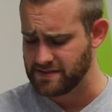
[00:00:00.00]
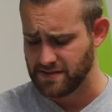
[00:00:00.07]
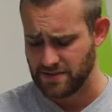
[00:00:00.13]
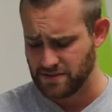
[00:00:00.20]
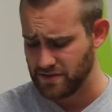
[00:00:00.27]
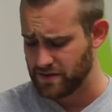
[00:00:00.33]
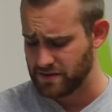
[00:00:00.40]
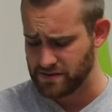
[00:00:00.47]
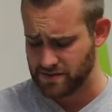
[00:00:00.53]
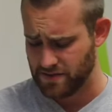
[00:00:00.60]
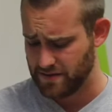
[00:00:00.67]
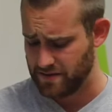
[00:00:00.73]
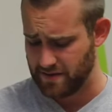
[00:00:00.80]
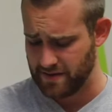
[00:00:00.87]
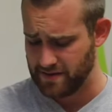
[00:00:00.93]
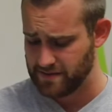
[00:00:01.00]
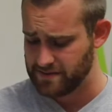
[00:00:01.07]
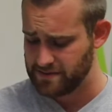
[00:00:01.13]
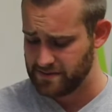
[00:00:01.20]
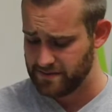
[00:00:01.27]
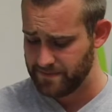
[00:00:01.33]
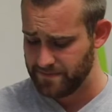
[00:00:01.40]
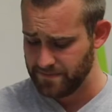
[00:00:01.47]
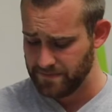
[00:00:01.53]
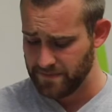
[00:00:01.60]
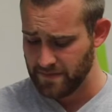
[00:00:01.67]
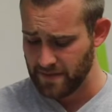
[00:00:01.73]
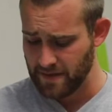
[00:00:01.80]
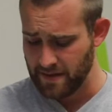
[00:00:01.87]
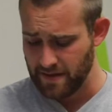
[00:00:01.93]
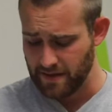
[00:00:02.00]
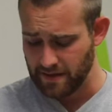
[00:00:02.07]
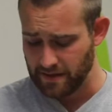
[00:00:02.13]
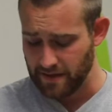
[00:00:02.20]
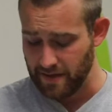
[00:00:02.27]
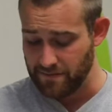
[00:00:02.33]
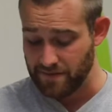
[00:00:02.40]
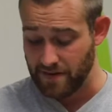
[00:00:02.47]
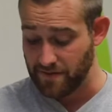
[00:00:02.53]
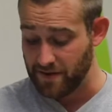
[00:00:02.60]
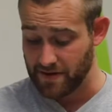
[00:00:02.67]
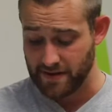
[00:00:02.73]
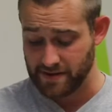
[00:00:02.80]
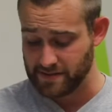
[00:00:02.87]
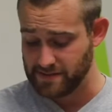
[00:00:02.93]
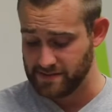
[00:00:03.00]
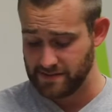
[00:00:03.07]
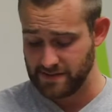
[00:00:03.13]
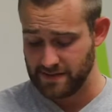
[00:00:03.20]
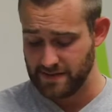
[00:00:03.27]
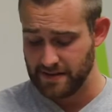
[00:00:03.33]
endures all things. Love never ends.